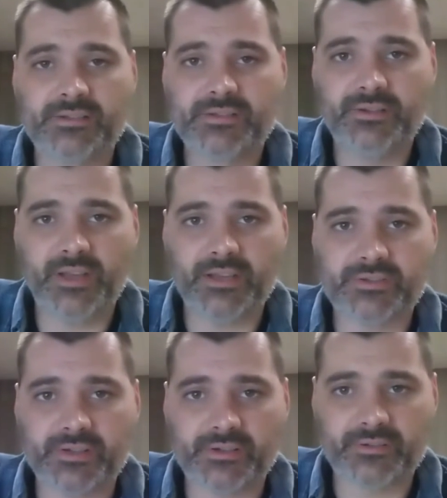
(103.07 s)
to the
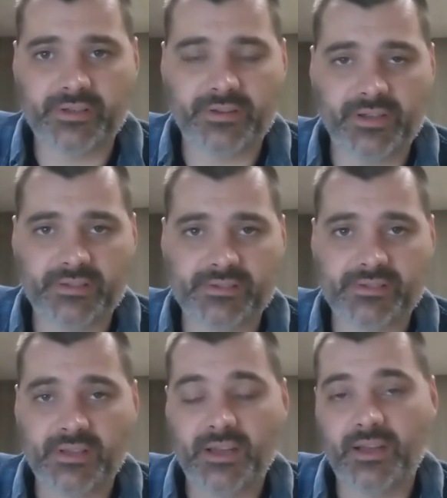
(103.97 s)
ancient
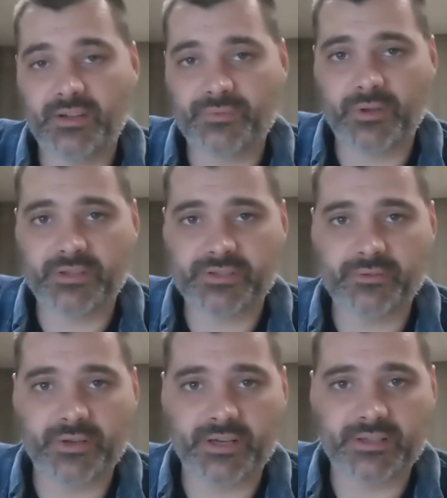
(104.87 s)
Corinthians, as well as
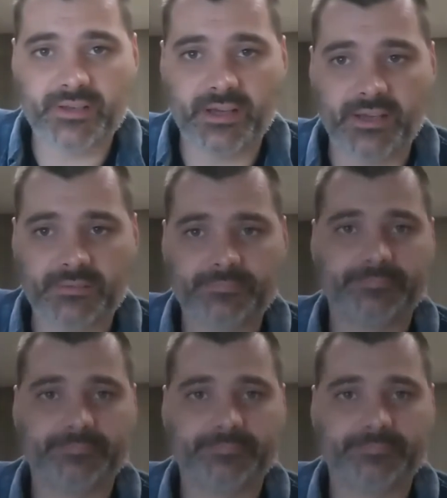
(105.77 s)
you and I today.